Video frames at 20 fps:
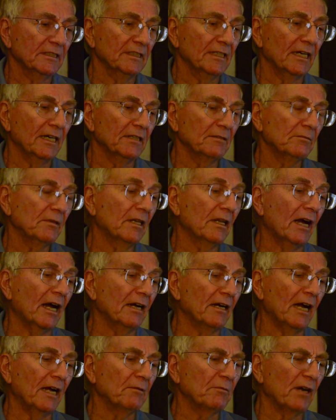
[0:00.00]

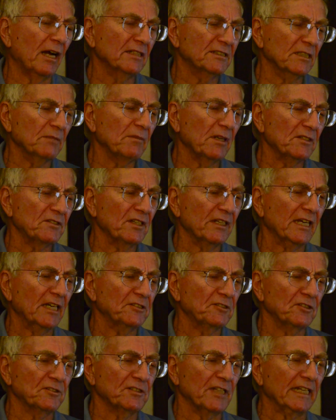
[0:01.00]
I sometimes think I
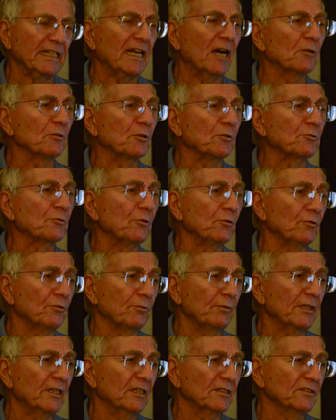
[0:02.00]
should say counter-truth
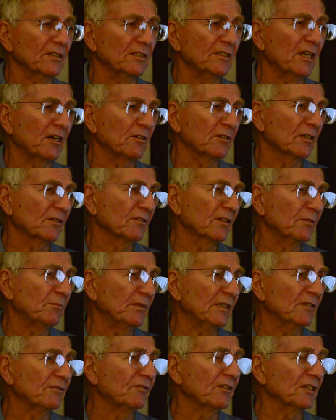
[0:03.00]
because a narrative can
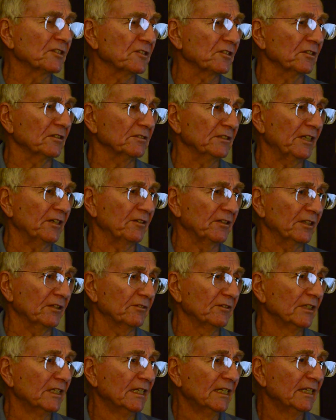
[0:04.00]
be a fictional
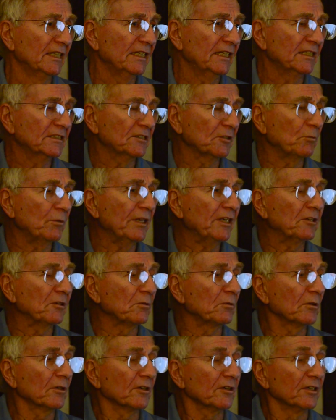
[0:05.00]
narrative. It's a weaker
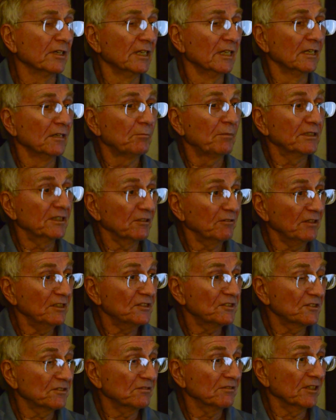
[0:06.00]
word. But there
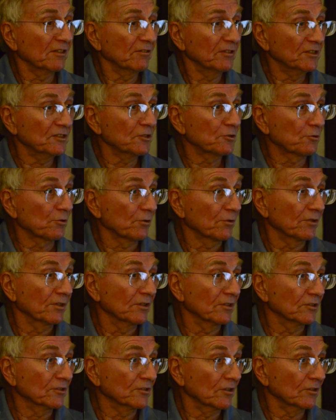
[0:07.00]
is a truth,
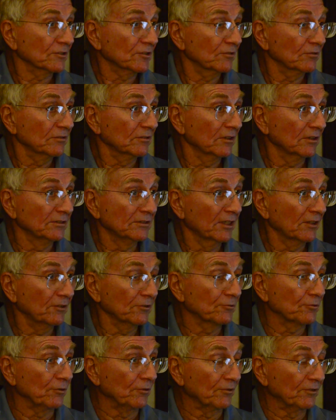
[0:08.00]
and there's also another
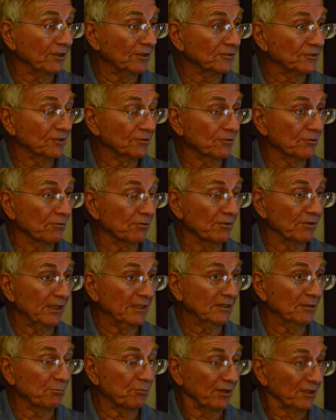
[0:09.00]
truth. There's a truth
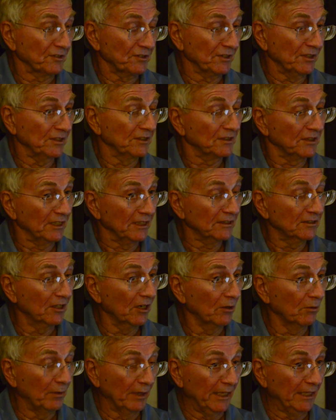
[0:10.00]
that the president did
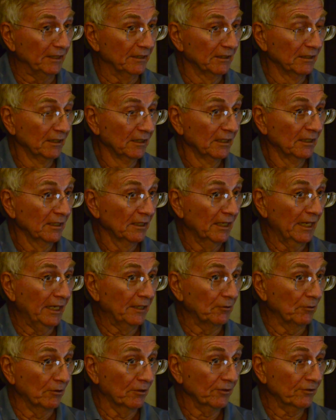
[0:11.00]
go in and
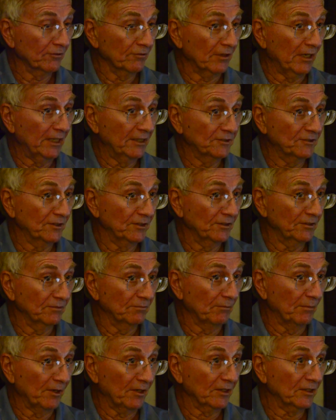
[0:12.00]
authorize the
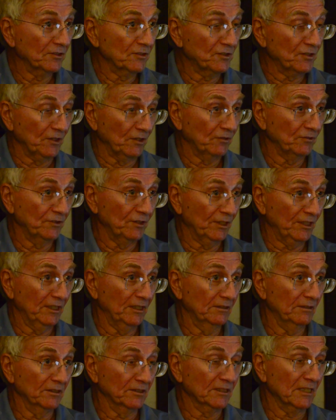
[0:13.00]
American SEALs to kill
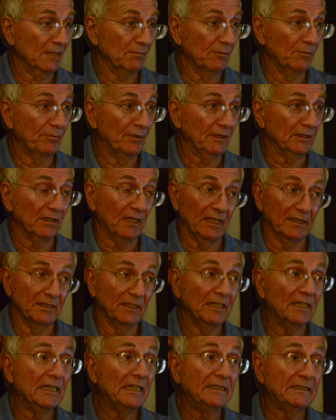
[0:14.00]
Osama bin Laden,
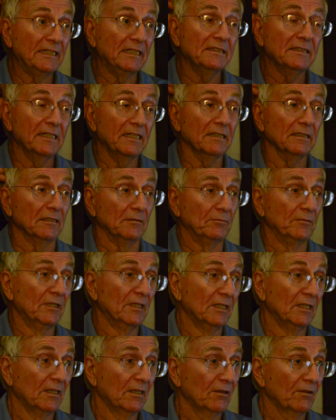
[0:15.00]
and they did kill him.
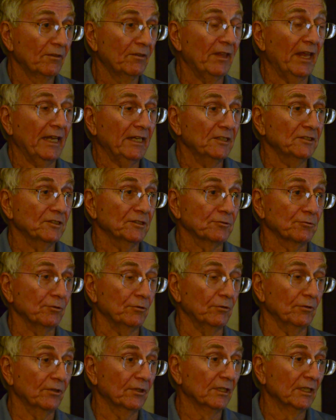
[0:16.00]
That is a
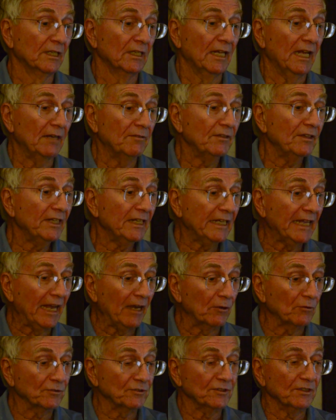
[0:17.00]
truth. Everything
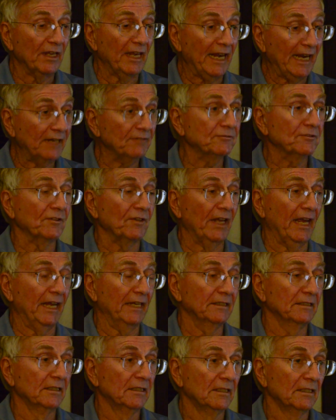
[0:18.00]
else after
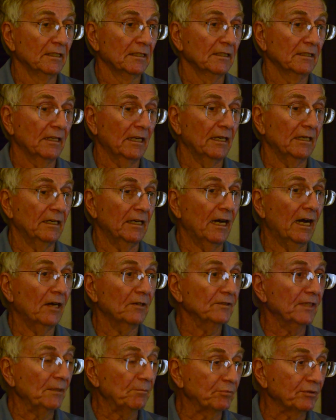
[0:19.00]
that, how
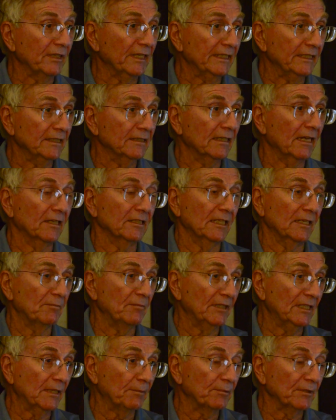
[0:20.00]
they played it, how they
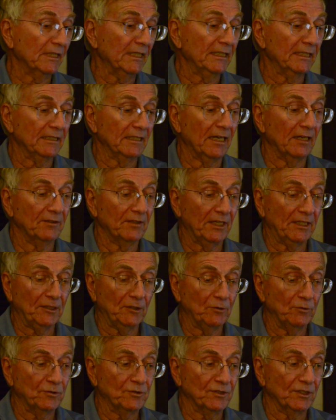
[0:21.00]
manipulated it, how they
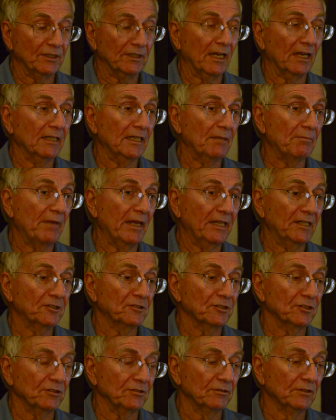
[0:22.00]
used it, how they
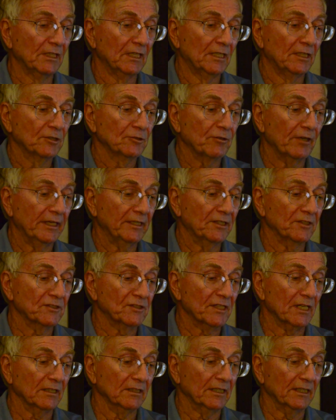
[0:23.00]
managed to try to
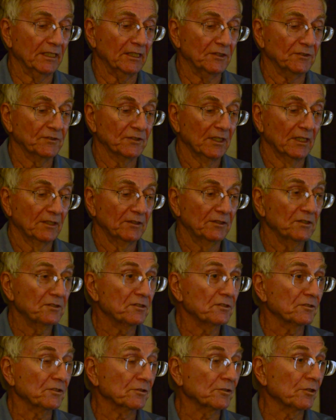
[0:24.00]
sell it as this
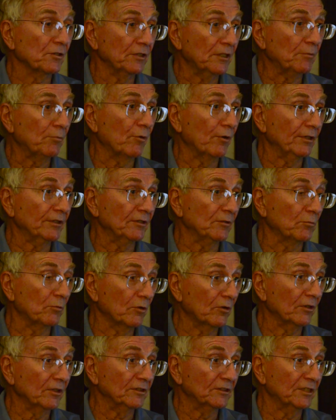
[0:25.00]
is a turning point in the
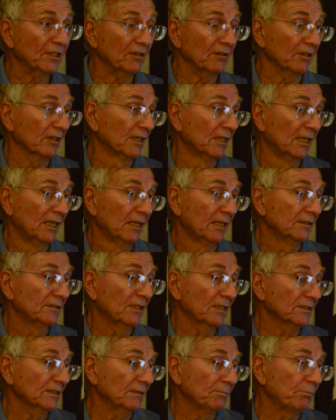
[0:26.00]
war on terror,
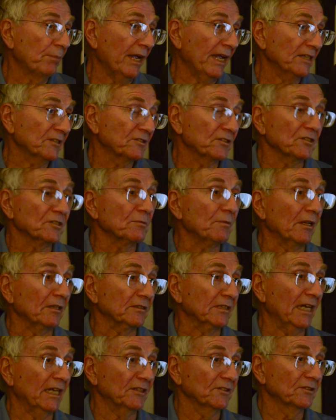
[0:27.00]
doesn't pass the smell
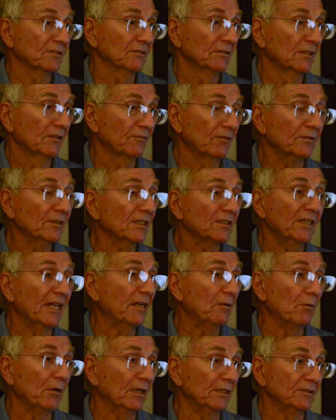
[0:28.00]
test from the day
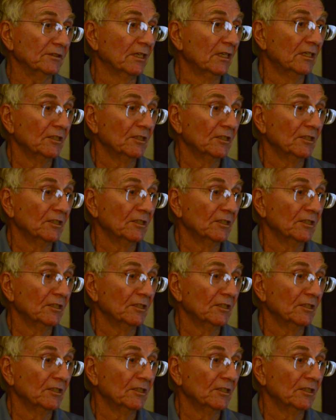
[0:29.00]
one.